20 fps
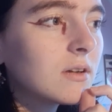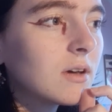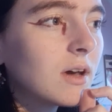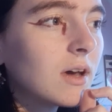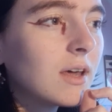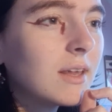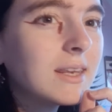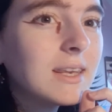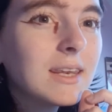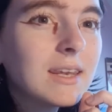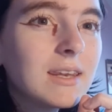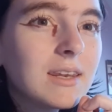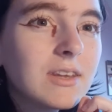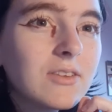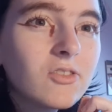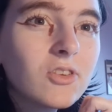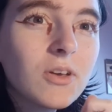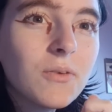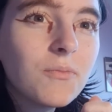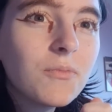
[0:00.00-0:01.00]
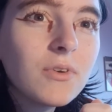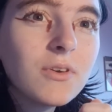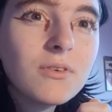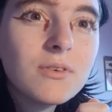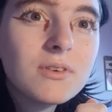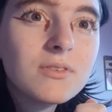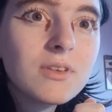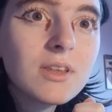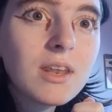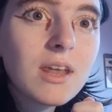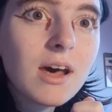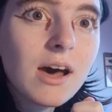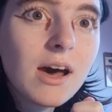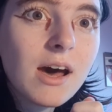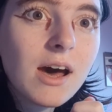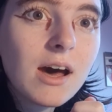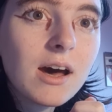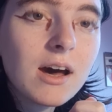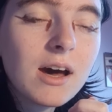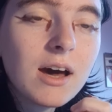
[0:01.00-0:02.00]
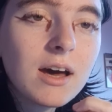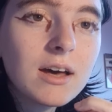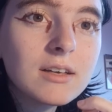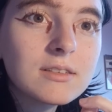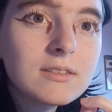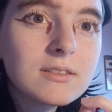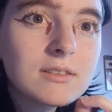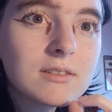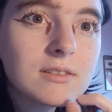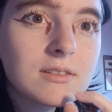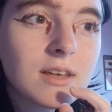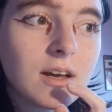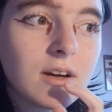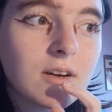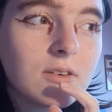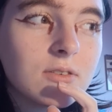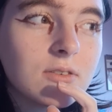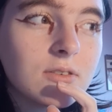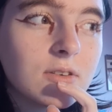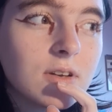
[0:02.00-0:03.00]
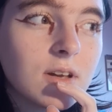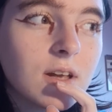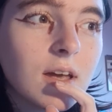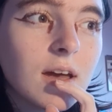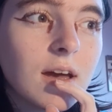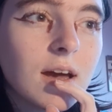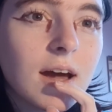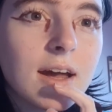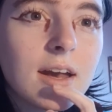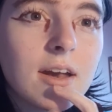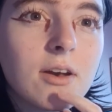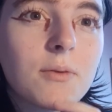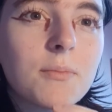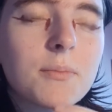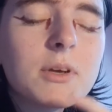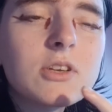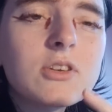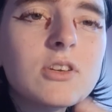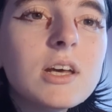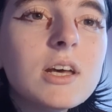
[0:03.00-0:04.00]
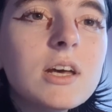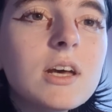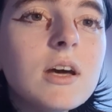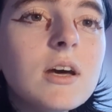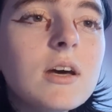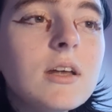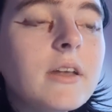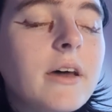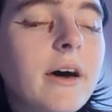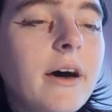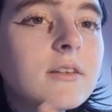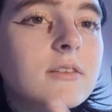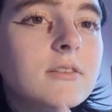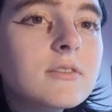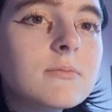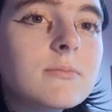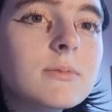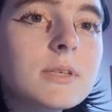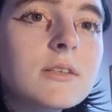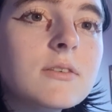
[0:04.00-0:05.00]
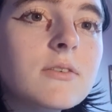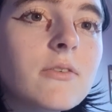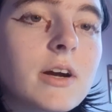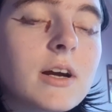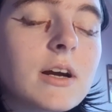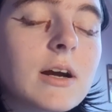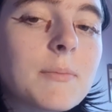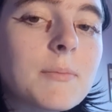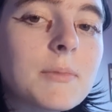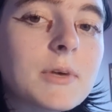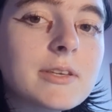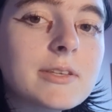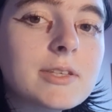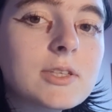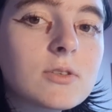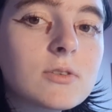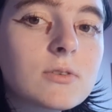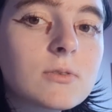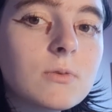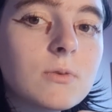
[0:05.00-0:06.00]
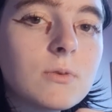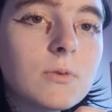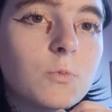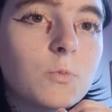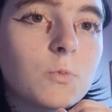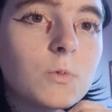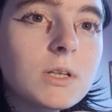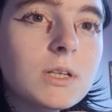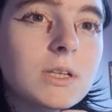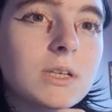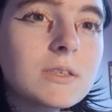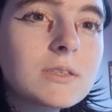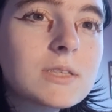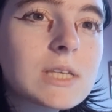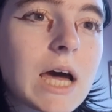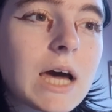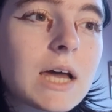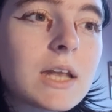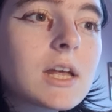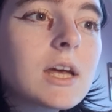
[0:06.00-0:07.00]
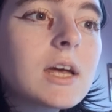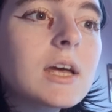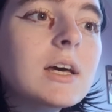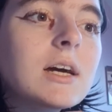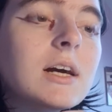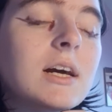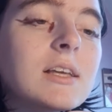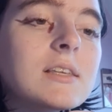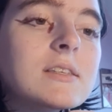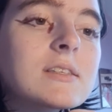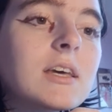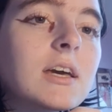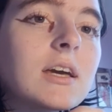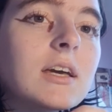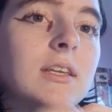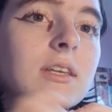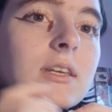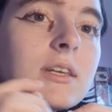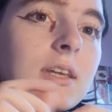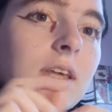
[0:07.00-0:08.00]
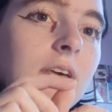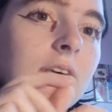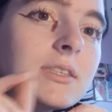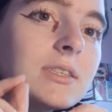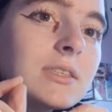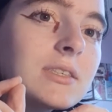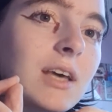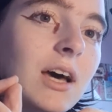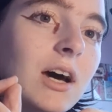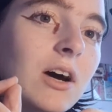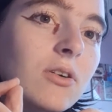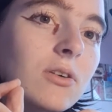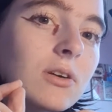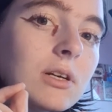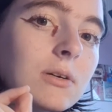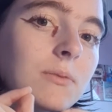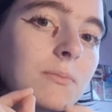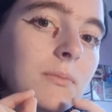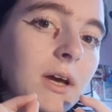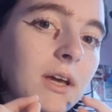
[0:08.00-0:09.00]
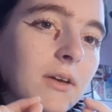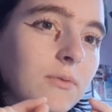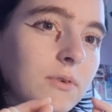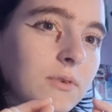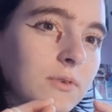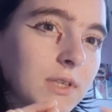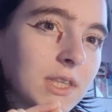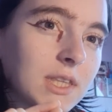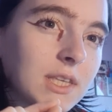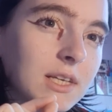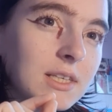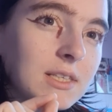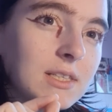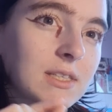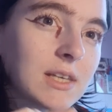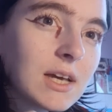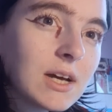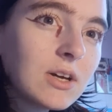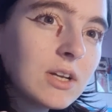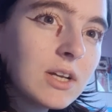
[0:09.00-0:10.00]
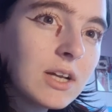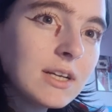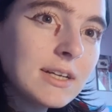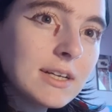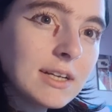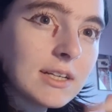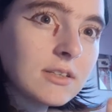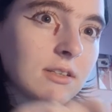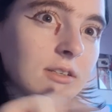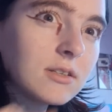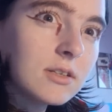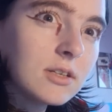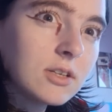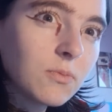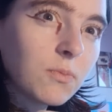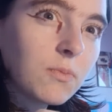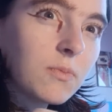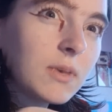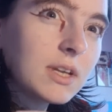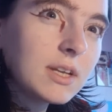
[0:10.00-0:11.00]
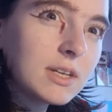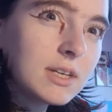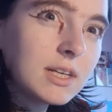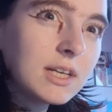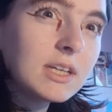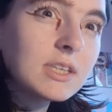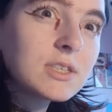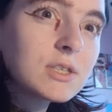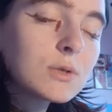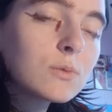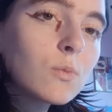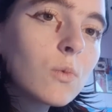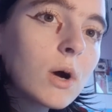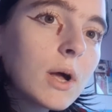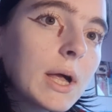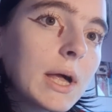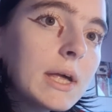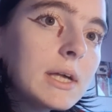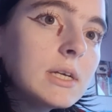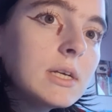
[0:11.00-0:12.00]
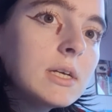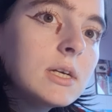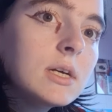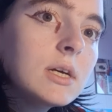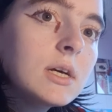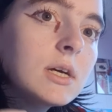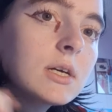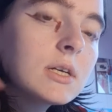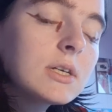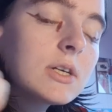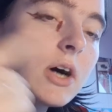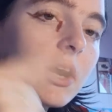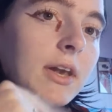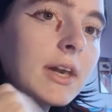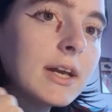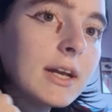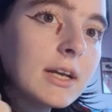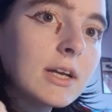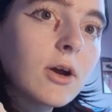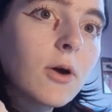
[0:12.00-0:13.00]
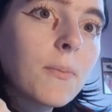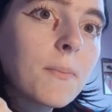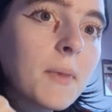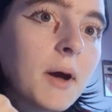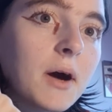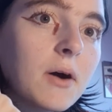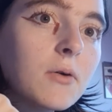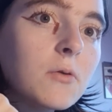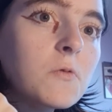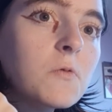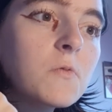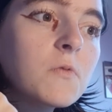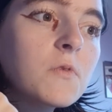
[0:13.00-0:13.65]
And something like an S sound. I know, but that speech therapist really said it's like this sound combined with this sound and then in this way done in your mouth.